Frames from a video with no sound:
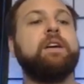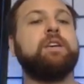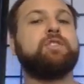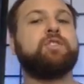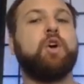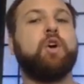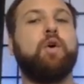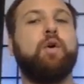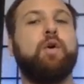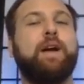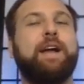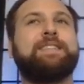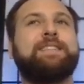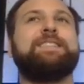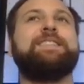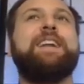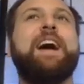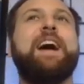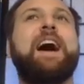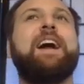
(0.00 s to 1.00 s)
So it's
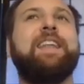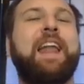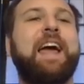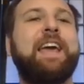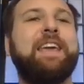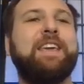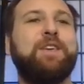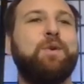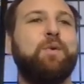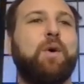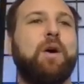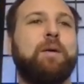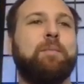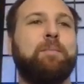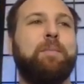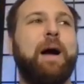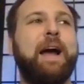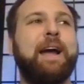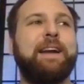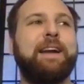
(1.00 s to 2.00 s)
not like you are
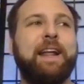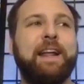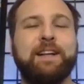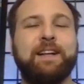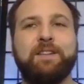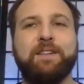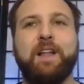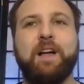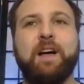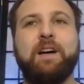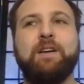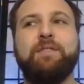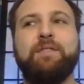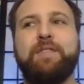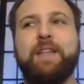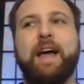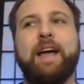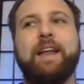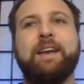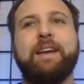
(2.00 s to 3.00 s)
buying a glove
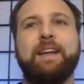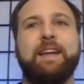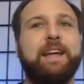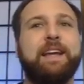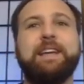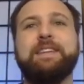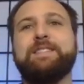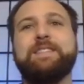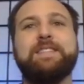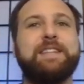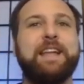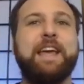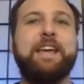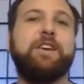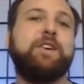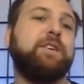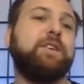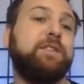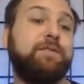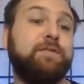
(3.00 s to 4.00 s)
that isn't a
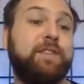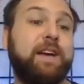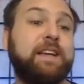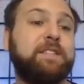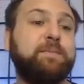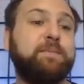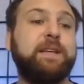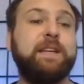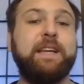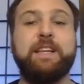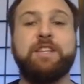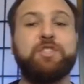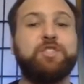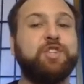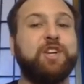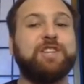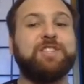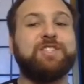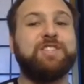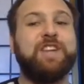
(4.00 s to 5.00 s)
good investment. It's
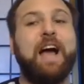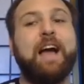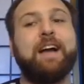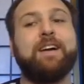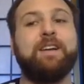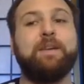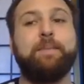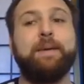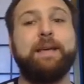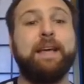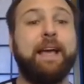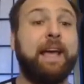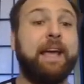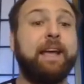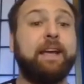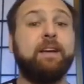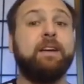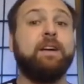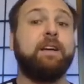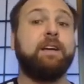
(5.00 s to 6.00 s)
just not going to be
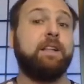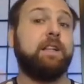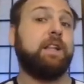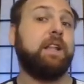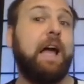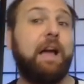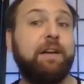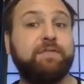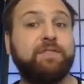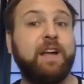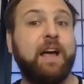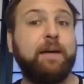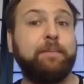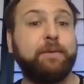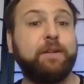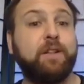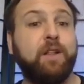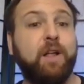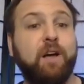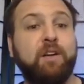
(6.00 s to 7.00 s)
a
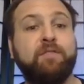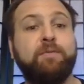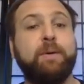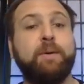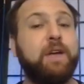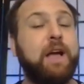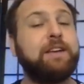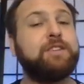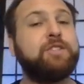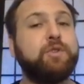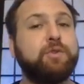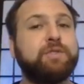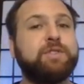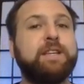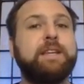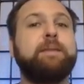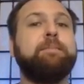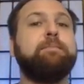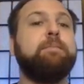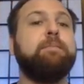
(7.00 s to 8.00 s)
lifetime glove. But as you'll
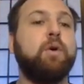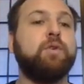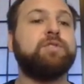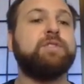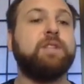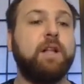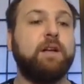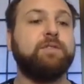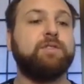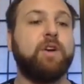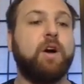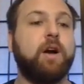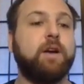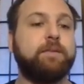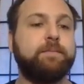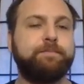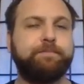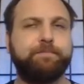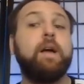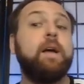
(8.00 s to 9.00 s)
see, most gloves aren't.
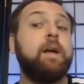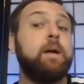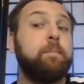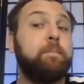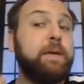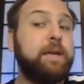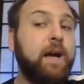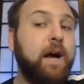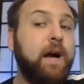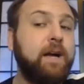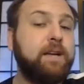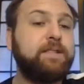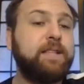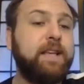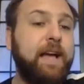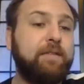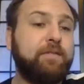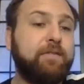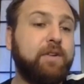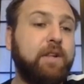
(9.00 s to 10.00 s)
Because the
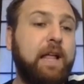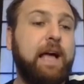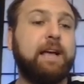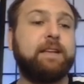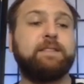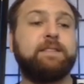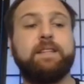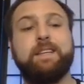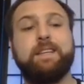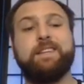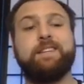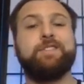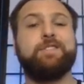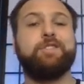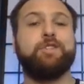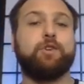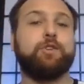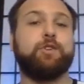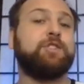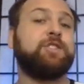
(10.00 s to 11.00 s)
Everlast
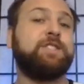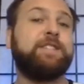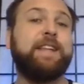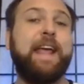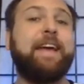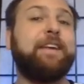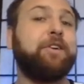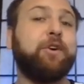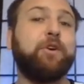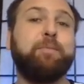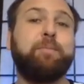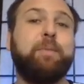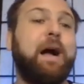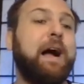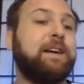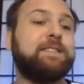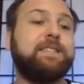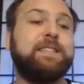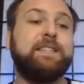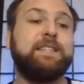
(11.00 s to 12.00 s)
is your standard
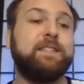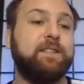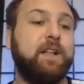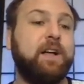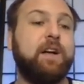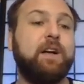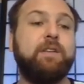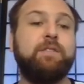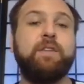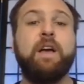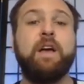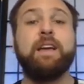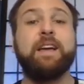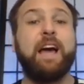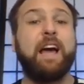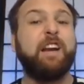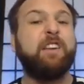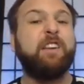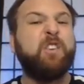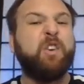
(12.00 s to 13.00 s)
boxing glove,
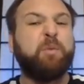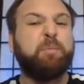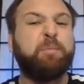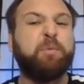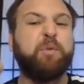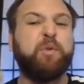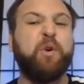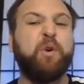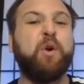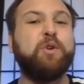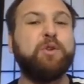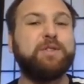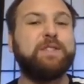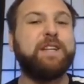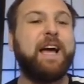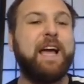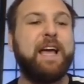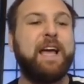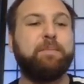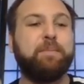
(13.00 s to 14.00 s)
kind of your
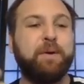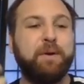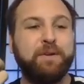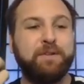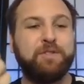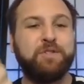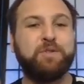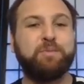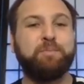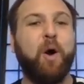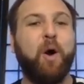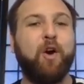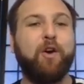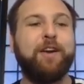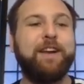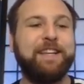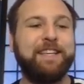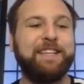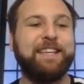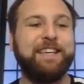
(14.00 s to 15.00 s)
prototype
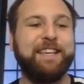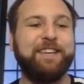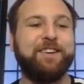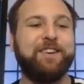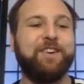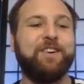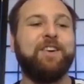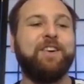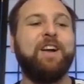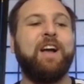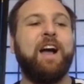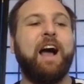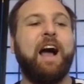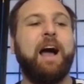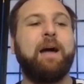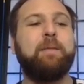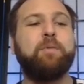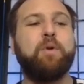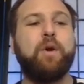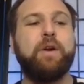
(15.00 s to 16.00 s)
sparring gear.
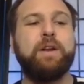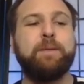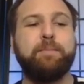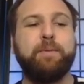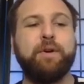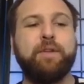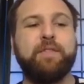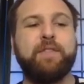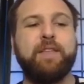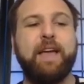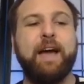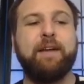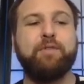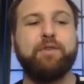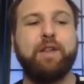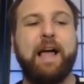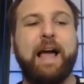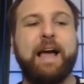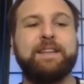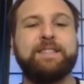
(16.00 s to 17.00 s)
I'm going to put the
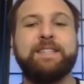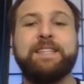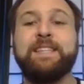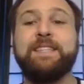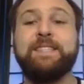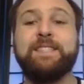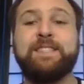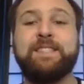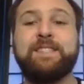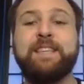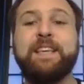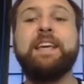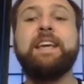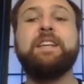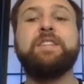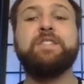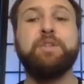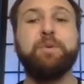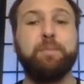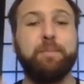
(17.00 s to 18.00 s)
Everlast in C
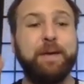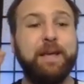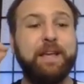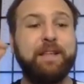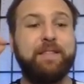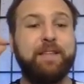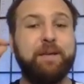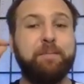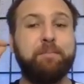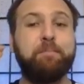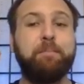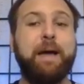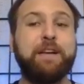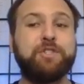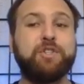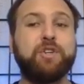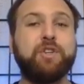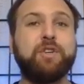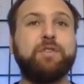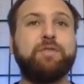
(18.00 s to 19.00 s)
to be the
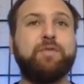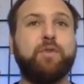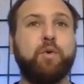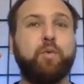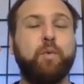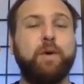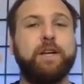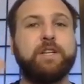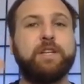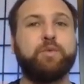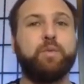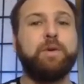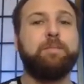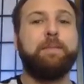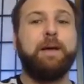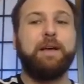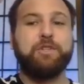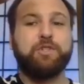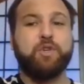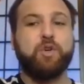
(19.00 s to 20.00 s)
measure for which we
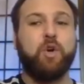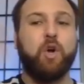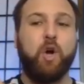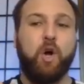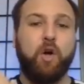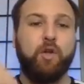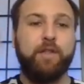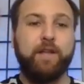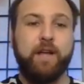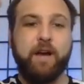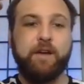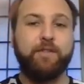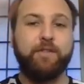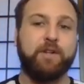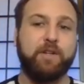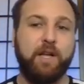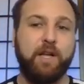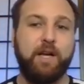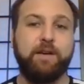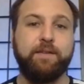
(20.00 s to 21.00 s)
measure all the other
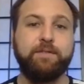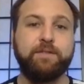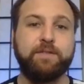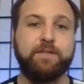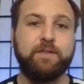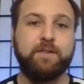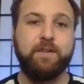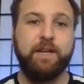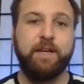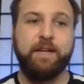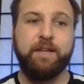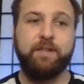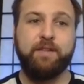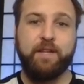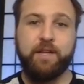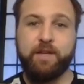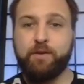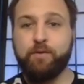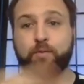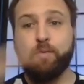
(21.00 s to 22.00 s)
gloves in
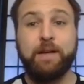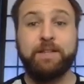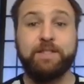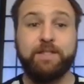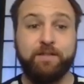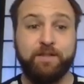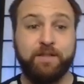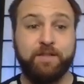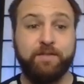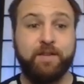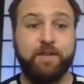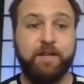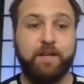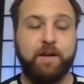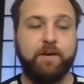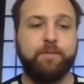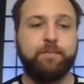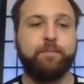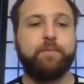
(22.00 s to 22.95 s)
the rest of this video.